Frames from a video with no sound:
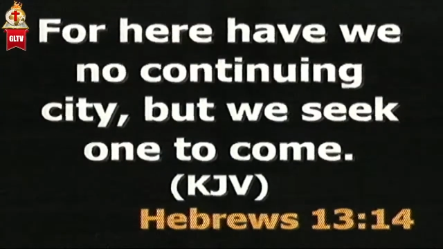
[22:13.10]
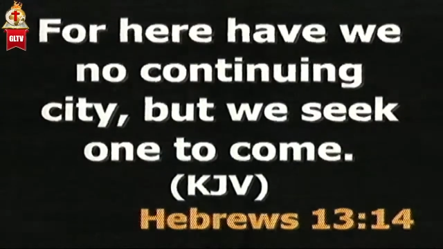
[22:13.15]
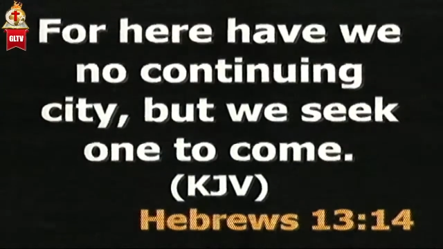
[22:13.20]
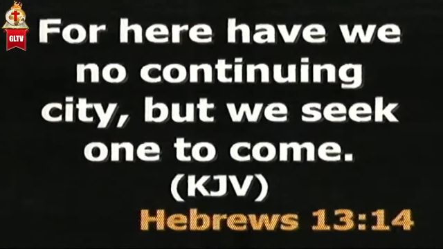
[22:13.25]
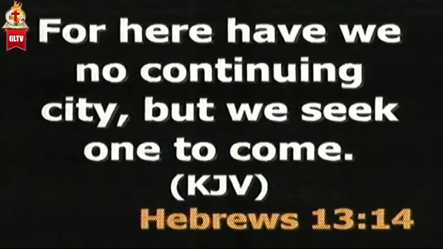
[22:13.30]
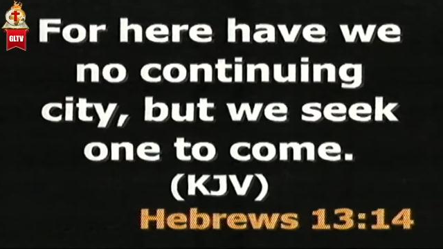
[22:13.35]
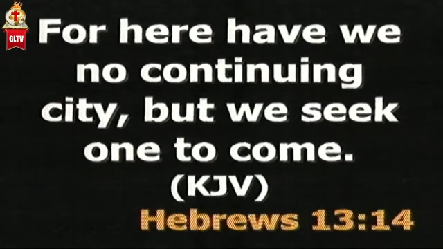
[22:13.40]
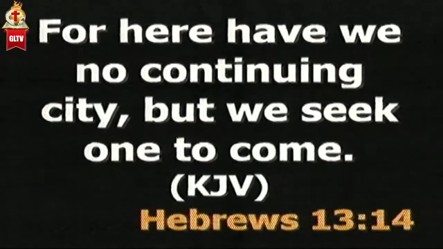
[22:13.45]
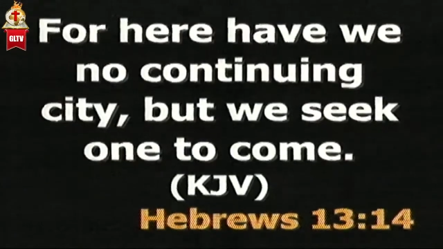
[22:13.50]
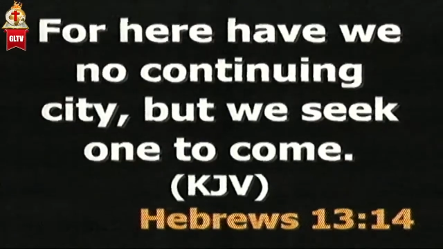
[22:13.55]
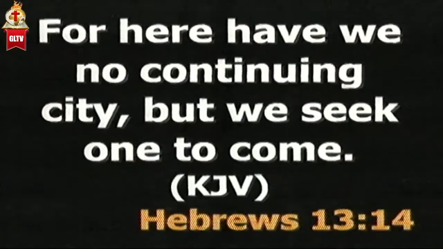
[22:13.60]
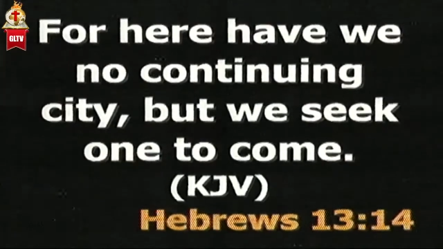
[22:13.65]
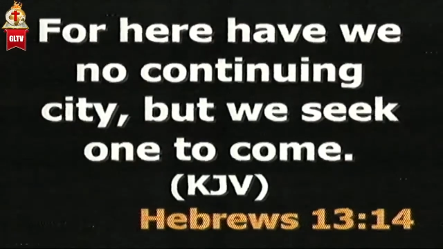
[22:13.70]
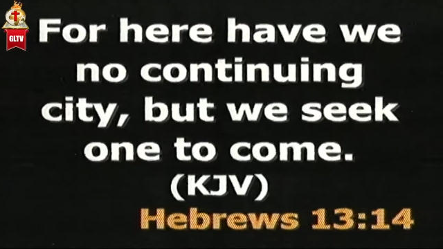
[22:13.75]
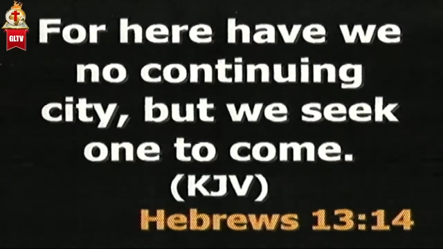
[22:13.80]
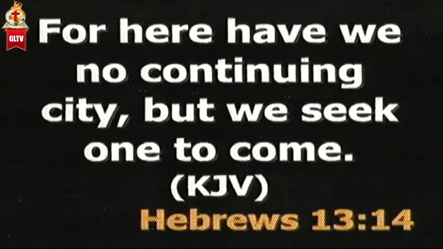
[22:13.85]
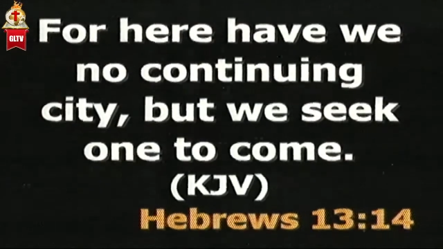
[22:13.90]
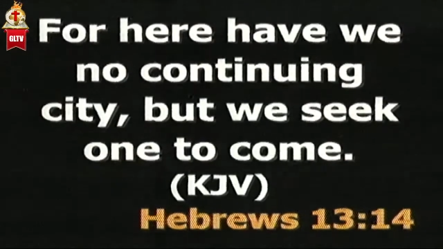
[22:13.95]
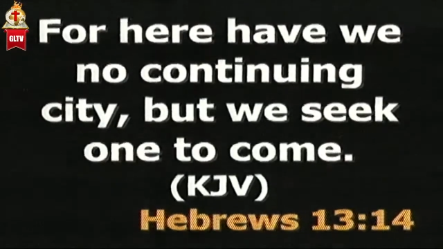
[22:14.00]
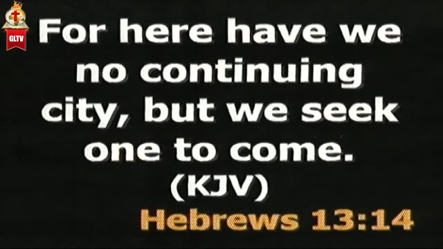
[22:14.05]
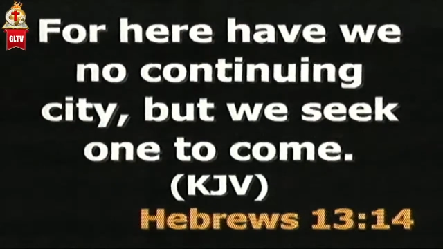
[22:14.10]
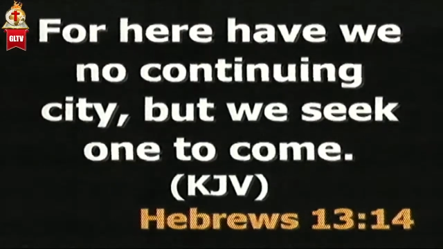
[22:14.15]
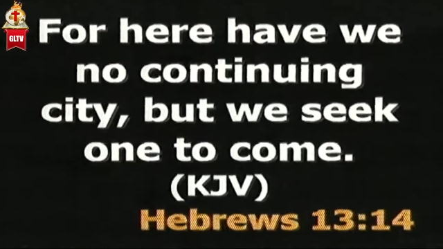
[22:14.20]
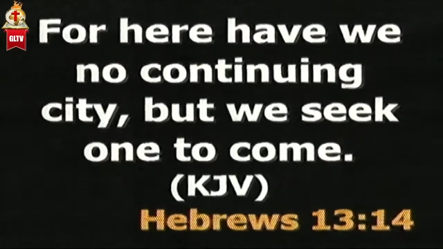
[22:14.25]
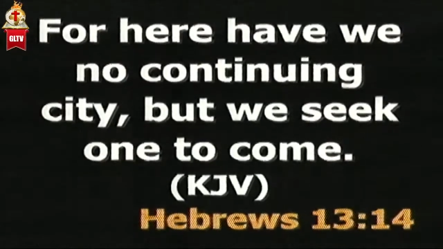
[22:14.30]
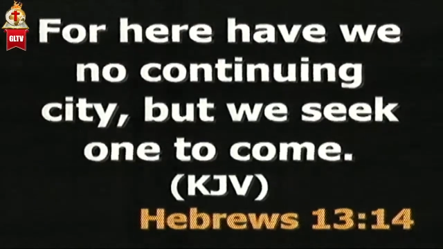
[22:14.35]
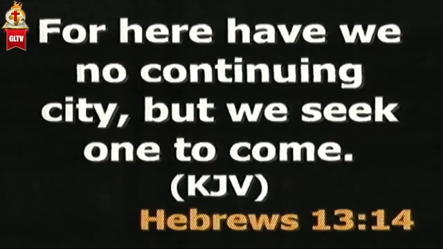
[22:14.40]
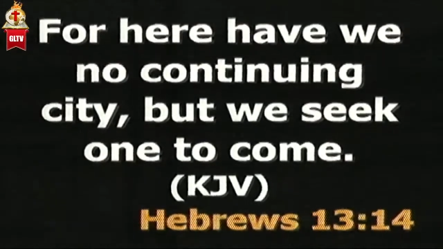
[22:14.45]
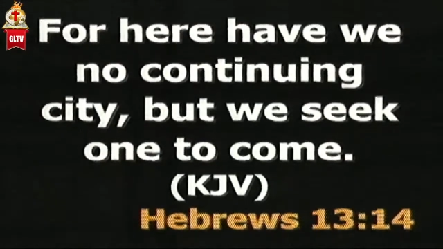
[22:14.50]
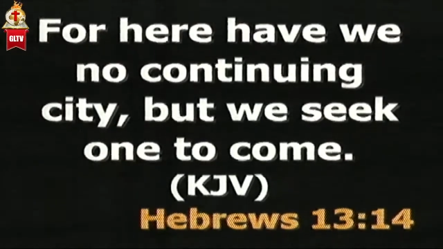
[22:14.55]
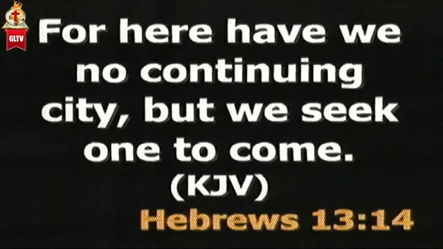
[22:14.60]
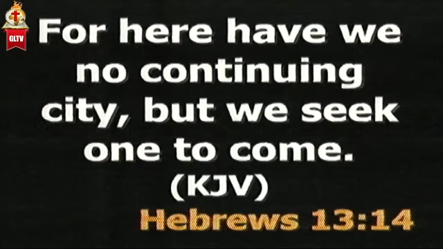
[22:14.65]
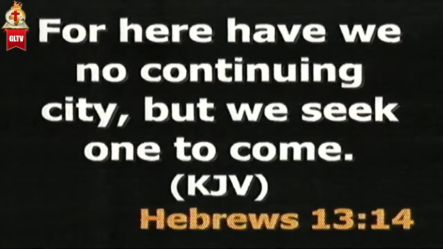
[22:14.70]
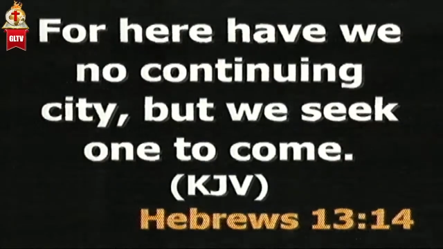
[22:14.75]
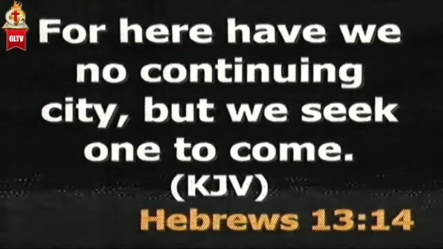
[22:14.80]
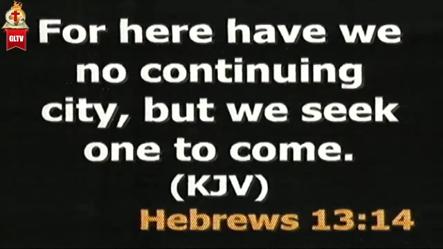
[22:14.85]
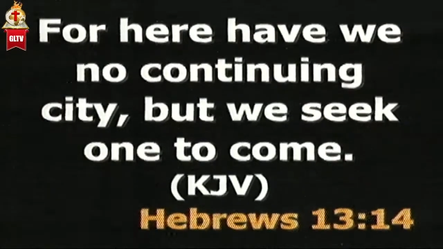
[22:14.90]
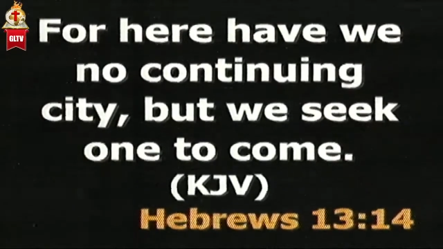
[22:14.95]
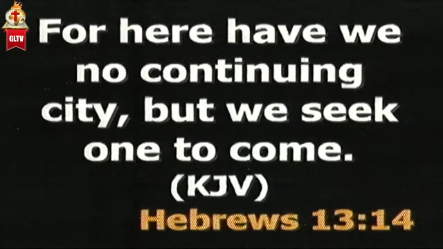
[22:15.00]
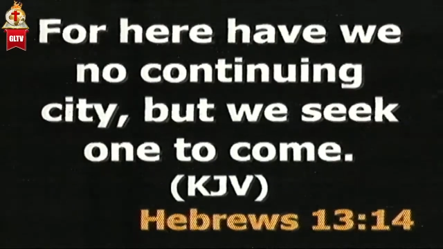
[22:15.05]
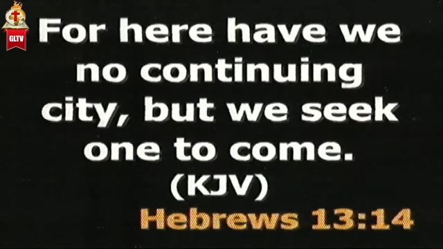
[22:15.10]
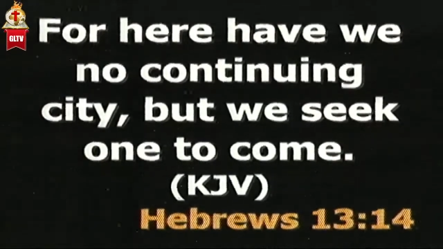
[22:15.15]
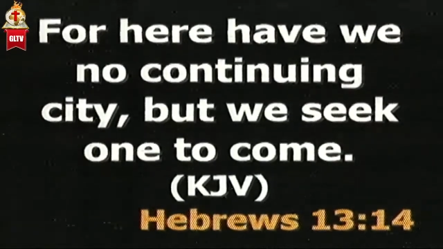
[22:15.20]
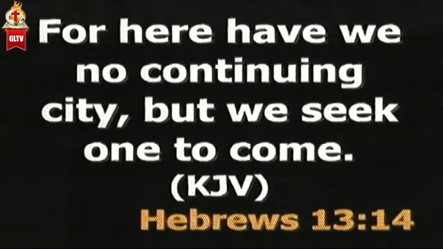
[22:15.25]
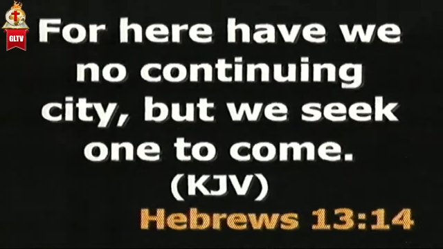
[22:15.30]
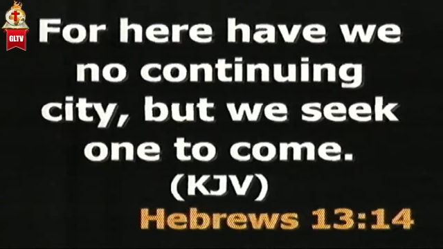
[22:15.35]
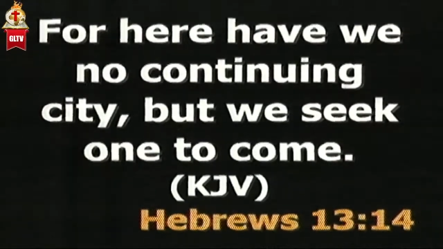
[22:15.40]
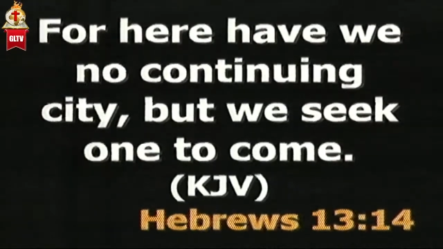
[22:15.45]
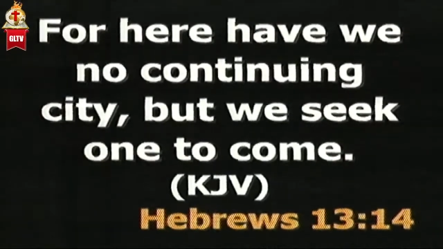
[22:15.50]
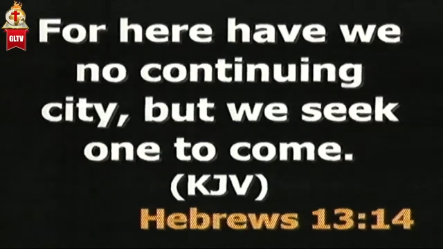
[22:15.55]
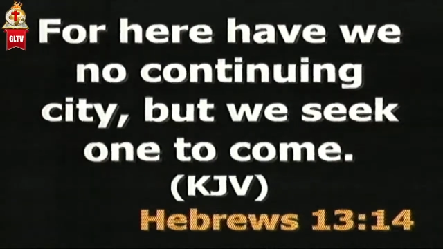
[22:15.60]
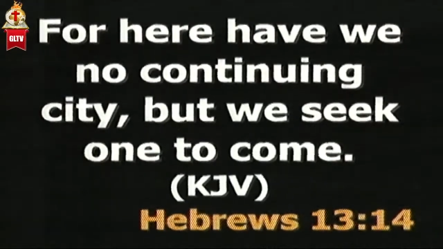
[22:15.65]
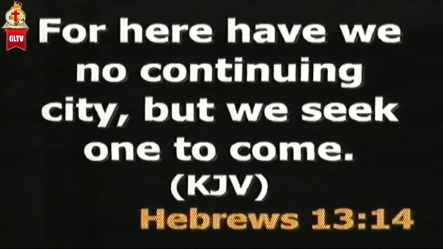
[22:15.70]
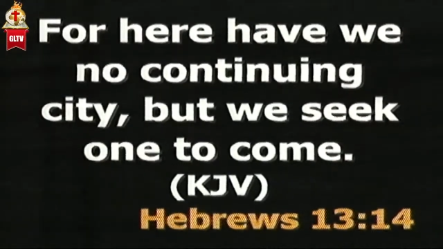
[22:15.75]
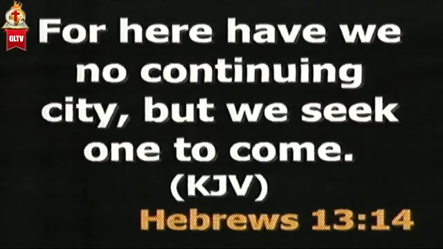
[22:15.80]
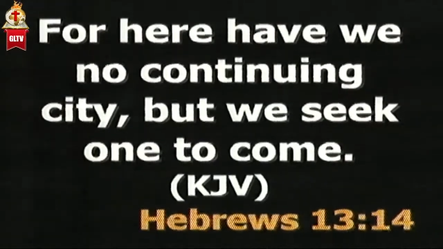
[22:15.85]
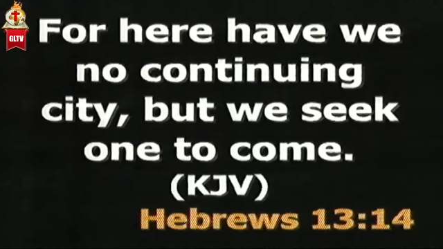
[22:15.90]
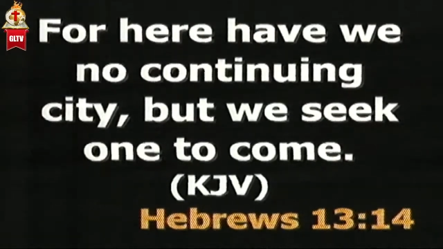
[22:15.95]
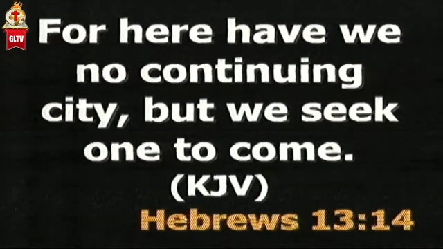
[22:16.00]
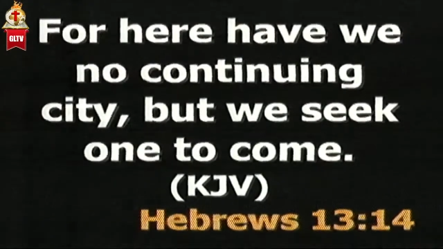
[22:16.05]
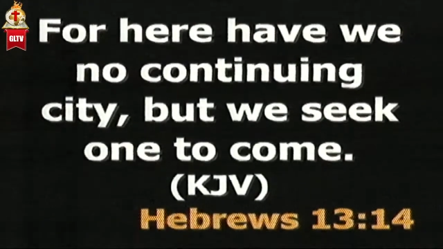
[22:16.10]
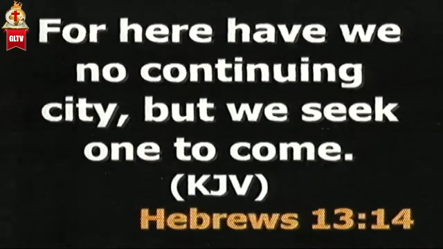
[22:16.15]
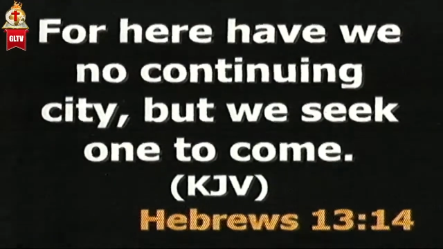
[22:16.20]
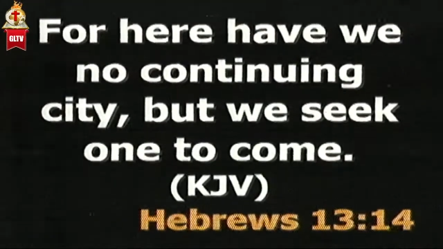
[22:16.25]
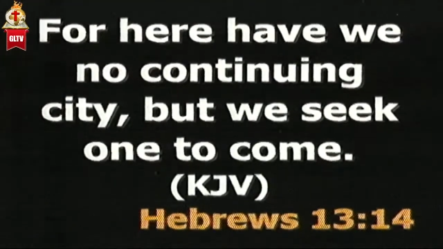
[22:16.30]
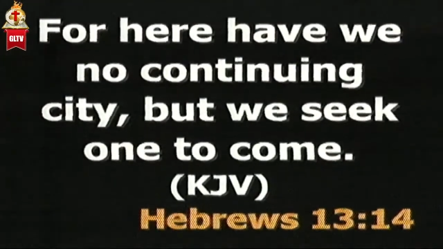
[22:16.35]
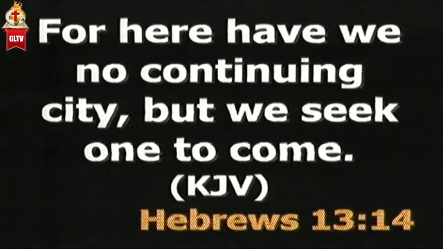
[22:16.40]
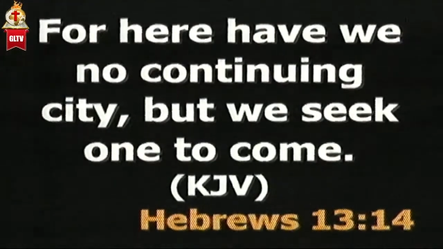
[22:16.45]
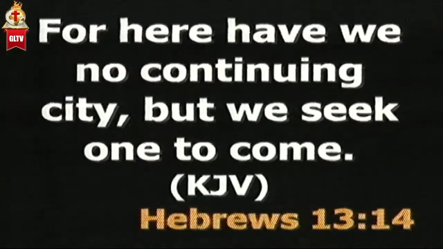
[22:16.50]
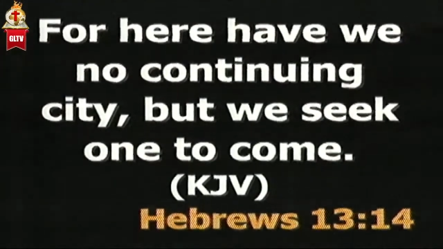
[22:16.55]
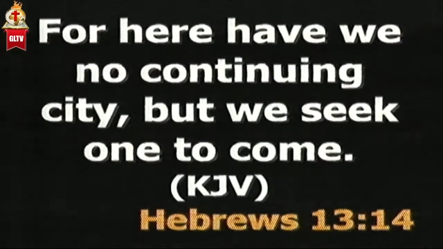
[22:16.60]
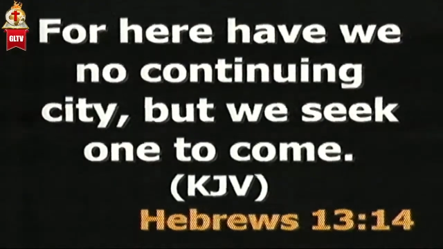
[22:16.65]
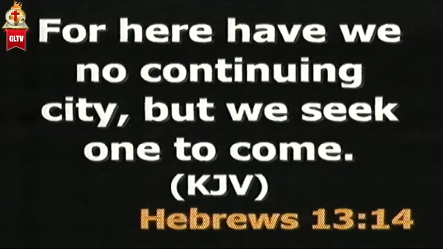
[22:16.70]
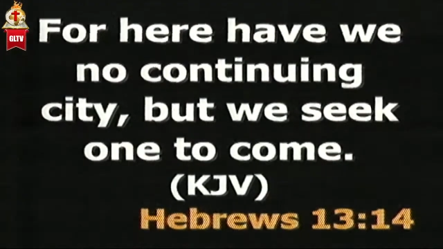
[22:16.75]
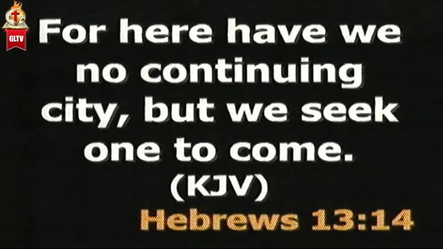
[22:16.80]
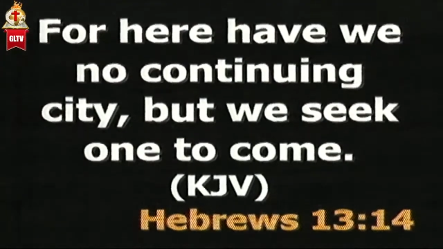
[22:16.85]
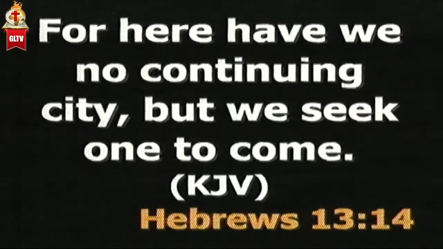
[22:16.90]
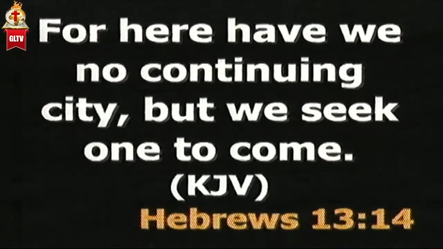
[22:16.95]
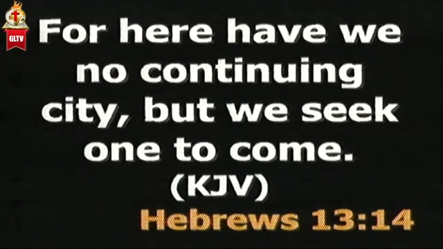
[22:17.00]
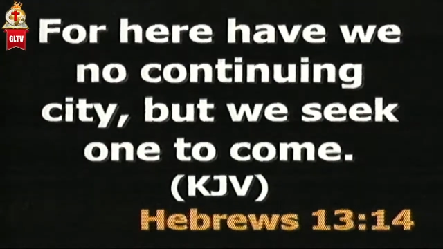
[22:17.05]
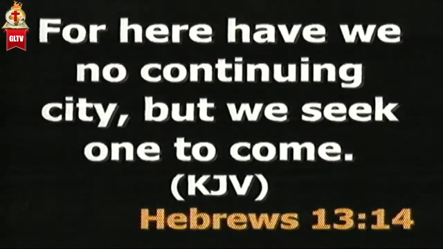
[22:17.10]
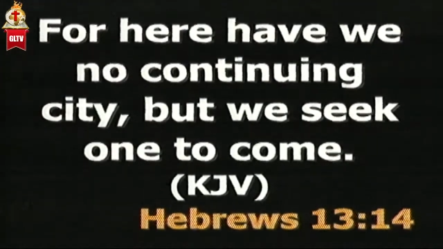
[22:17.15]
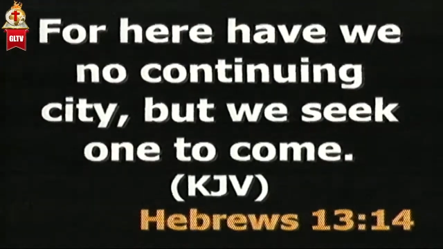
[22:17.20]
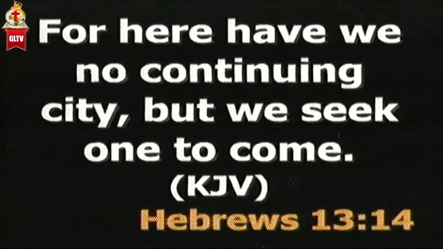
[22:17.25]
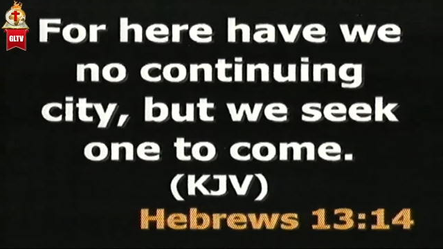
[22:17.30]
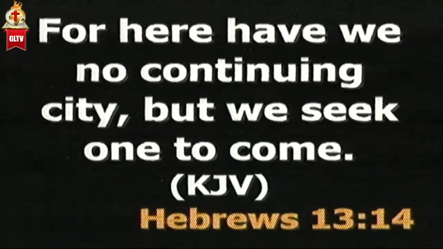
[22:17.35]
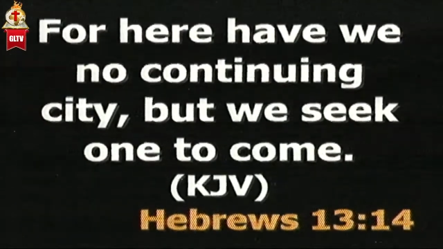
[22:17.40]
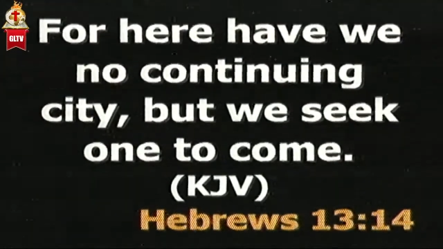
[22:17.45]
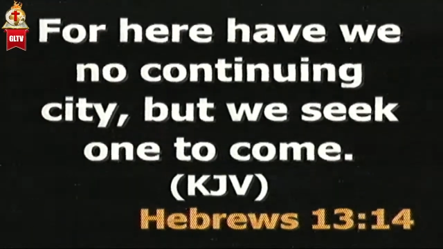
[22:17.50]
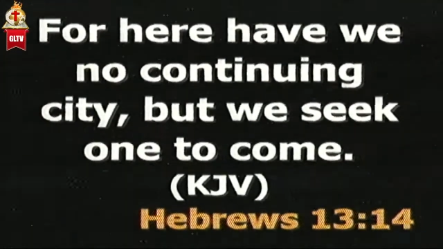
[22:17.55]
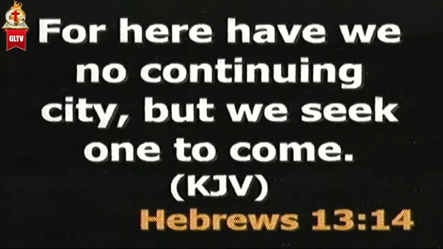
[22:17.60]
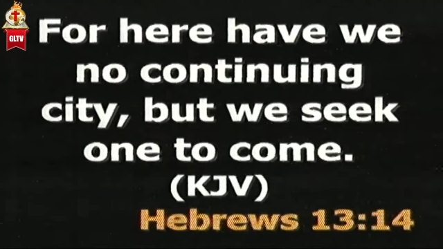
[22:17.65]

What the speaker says: No face is visible, so there are no lips to read.